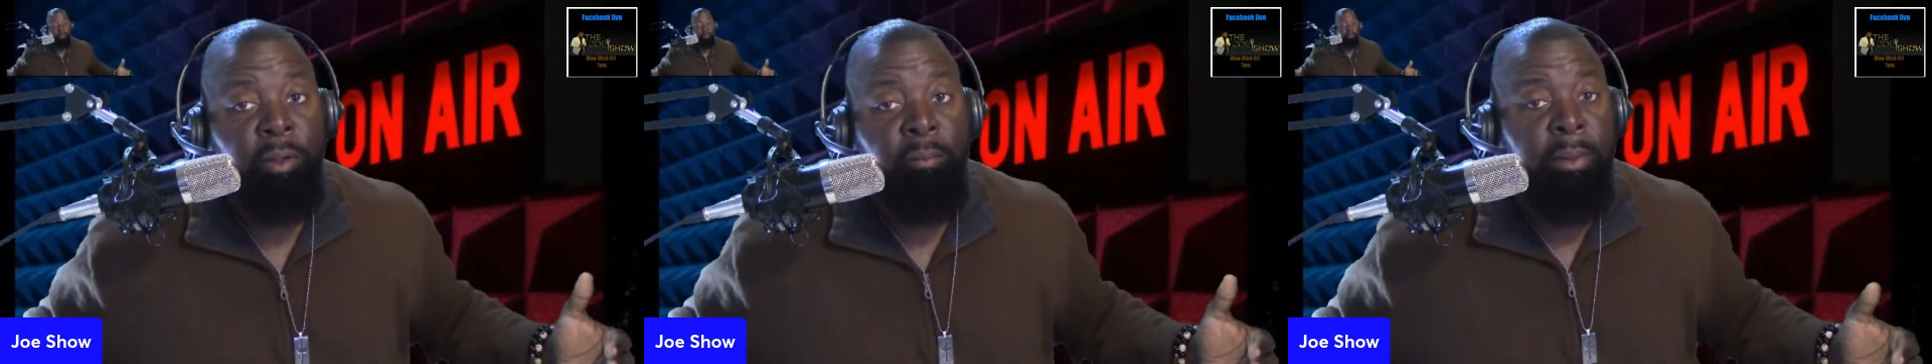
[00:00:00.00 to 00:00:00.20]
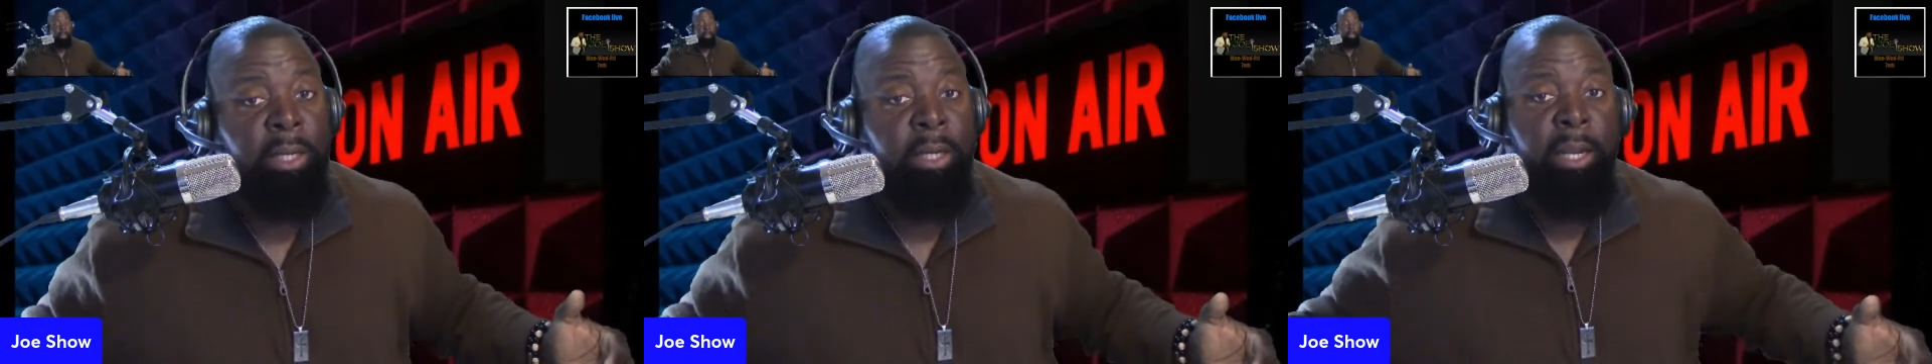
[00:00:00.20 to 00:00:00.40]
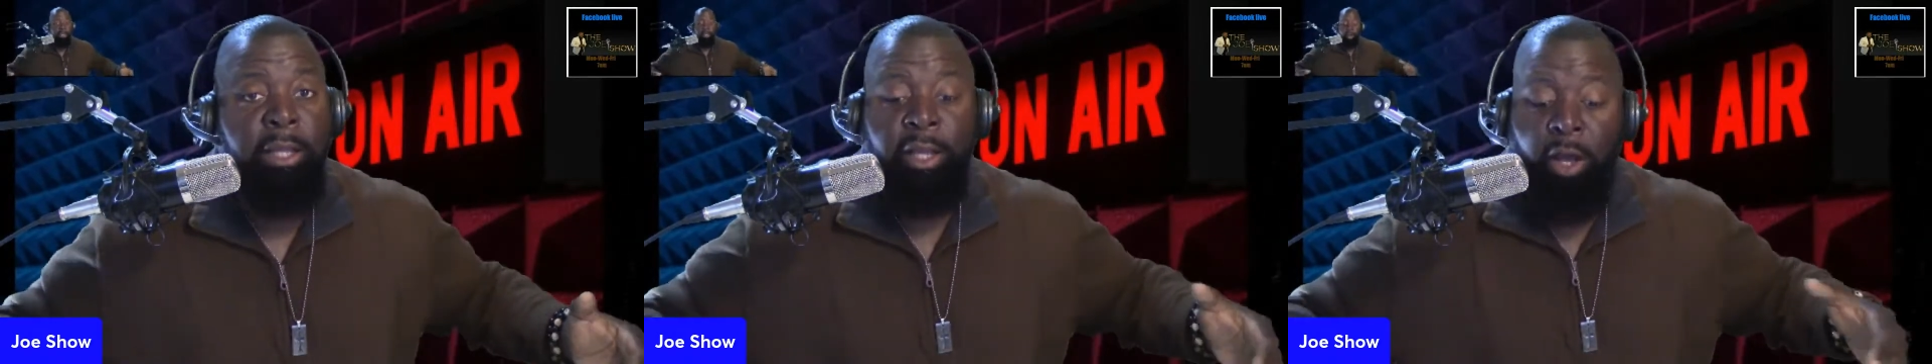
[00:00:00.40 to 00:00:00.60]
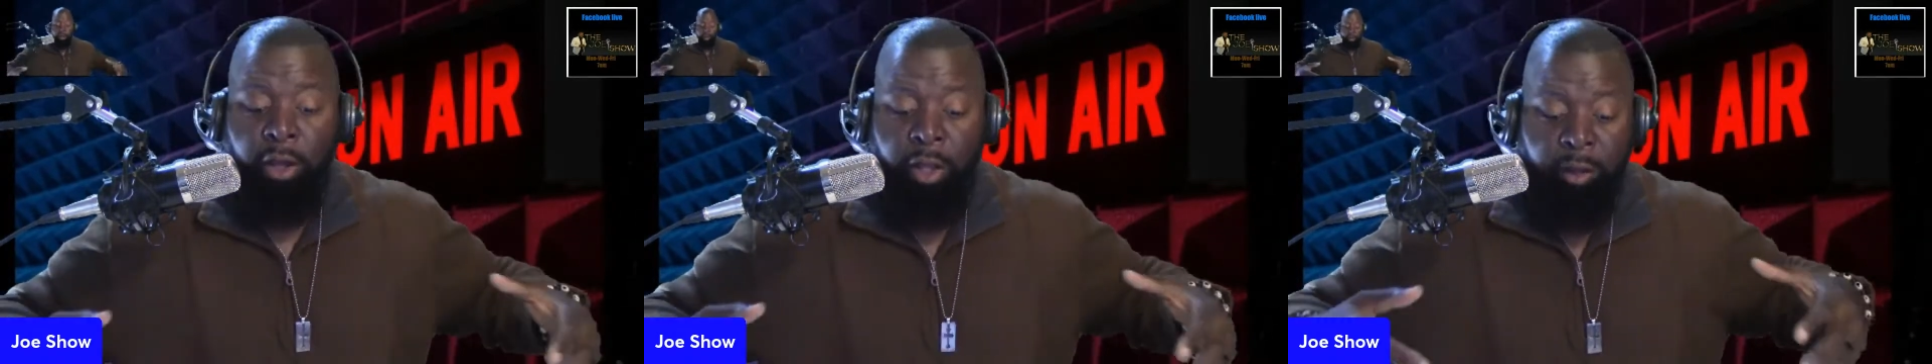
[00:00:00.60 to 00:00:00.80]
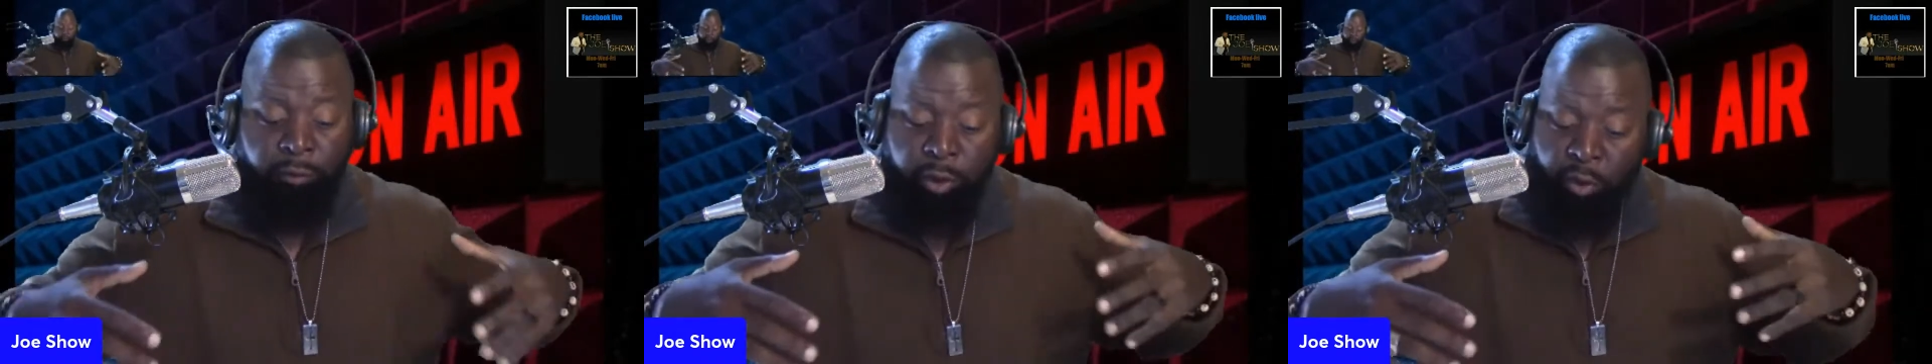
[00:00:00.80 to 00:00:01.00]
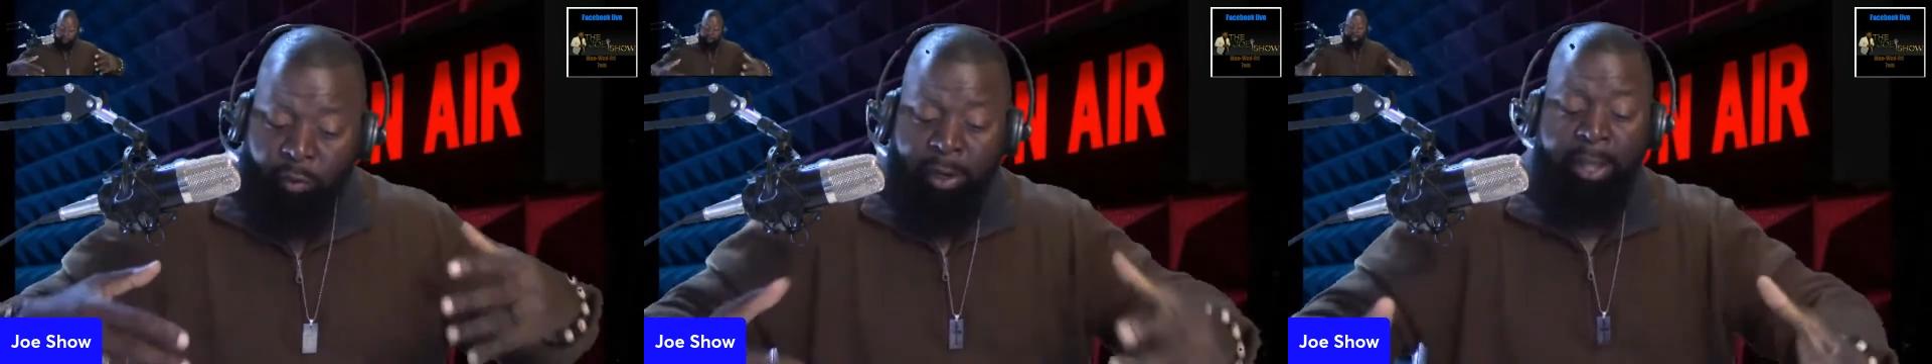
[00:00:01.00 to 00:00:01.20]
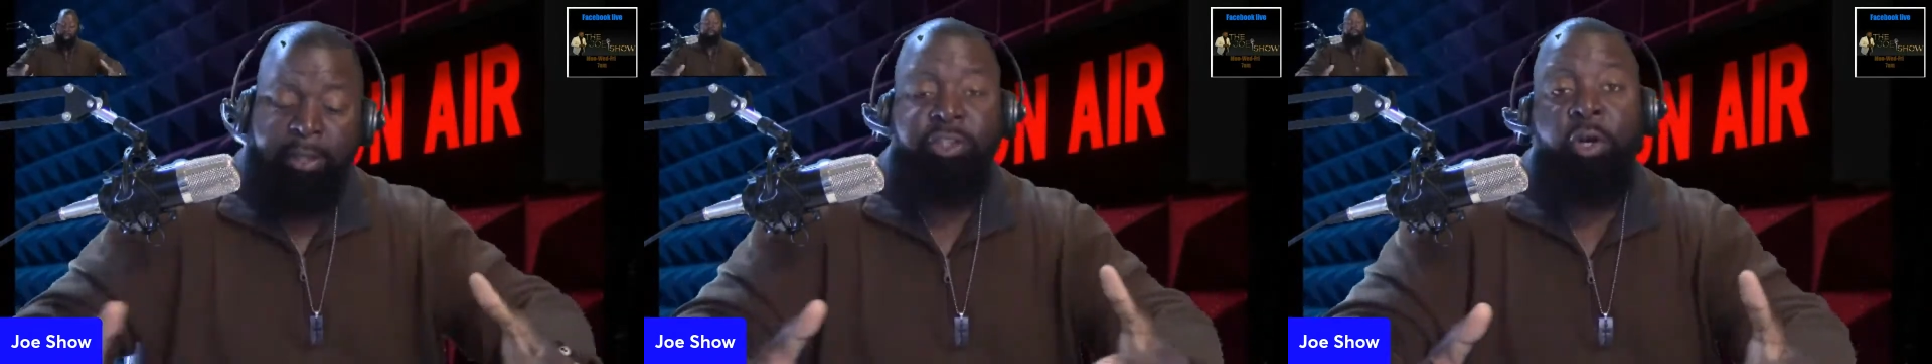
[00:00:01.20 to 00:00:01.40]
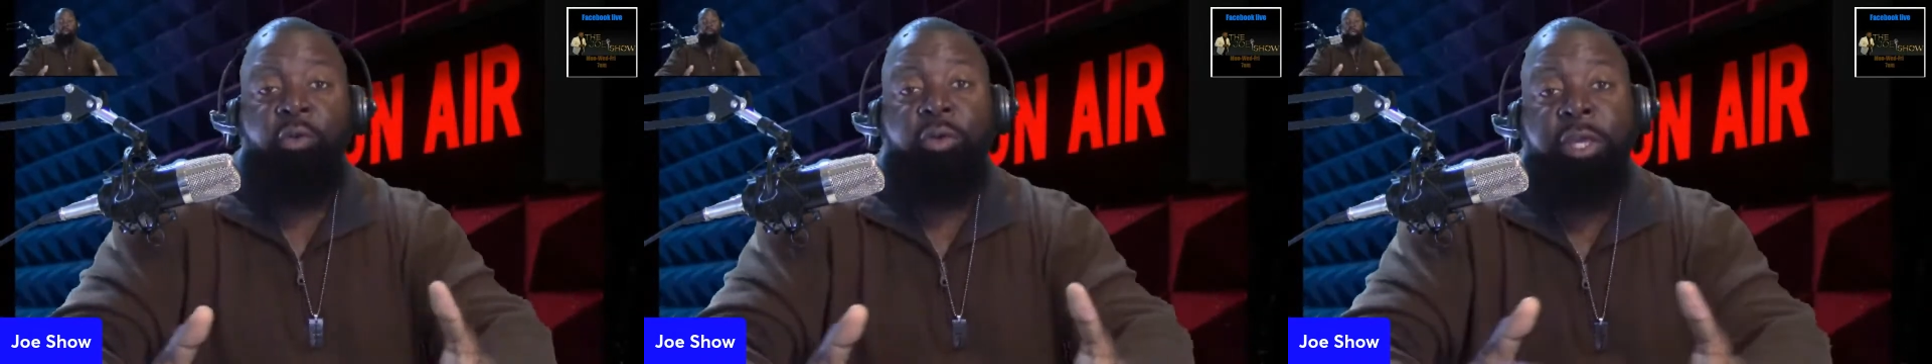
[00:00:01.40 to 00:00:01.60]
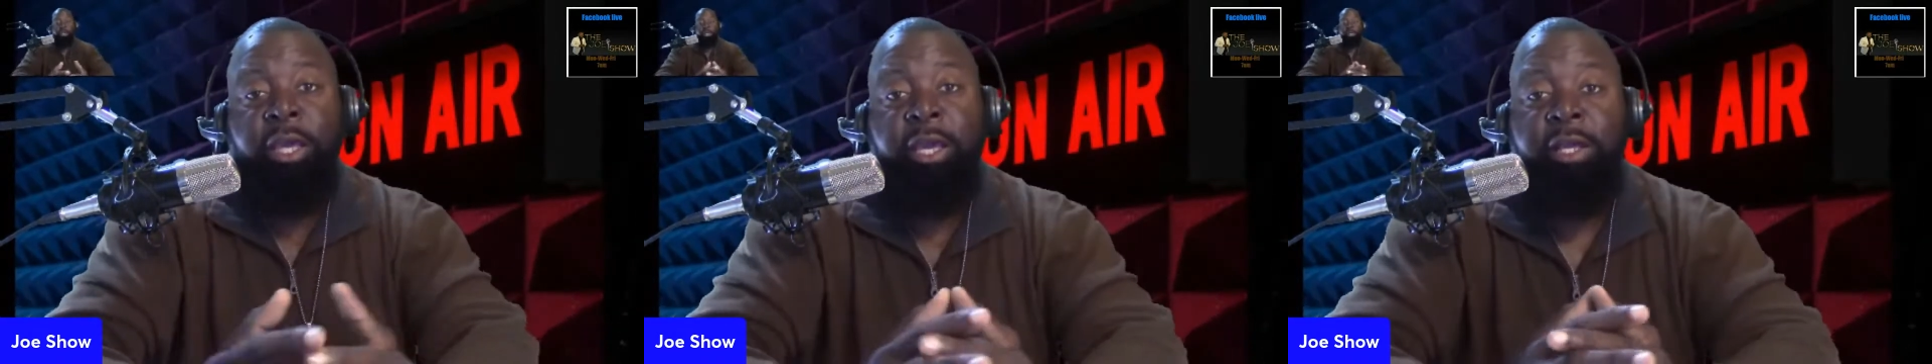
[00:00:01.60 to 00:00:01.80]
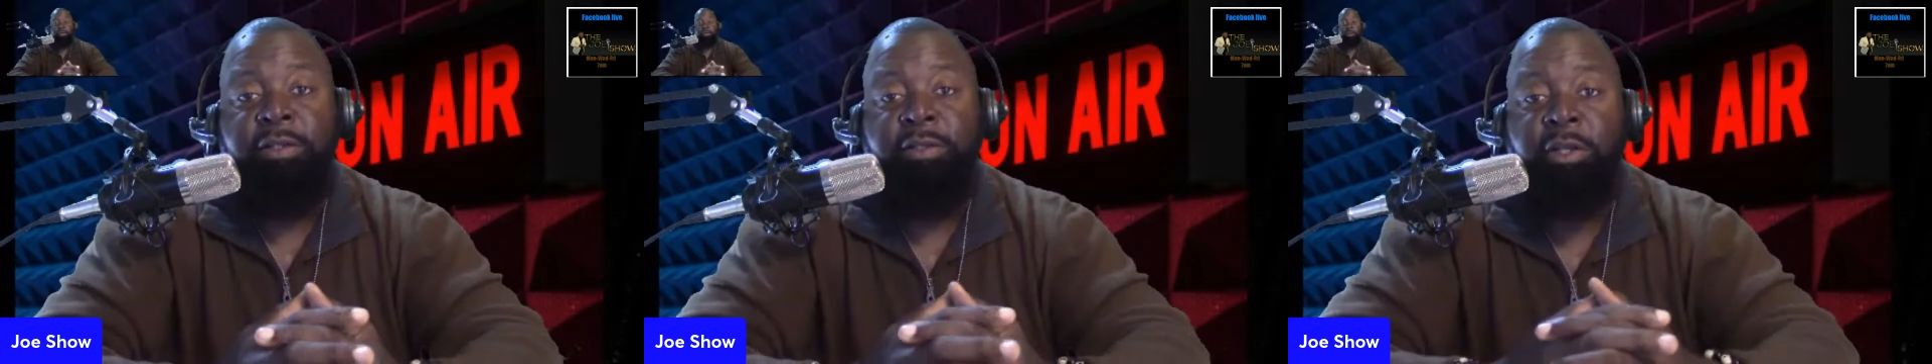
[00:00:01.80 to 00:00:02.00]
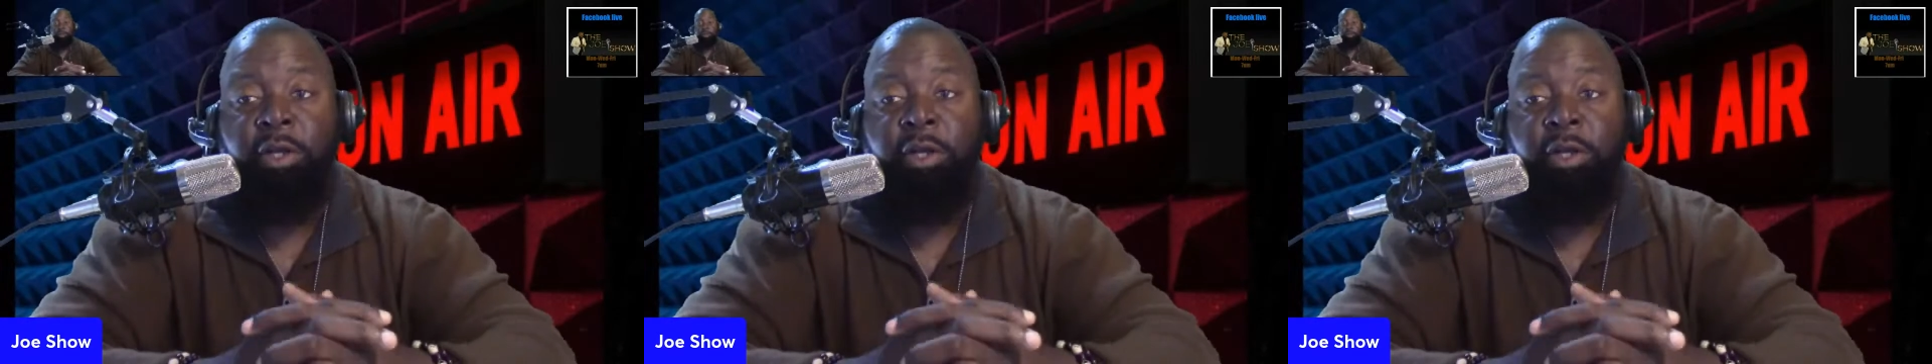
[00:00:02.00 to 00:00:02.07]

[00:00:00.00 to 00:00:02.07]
I mean, if you let your kids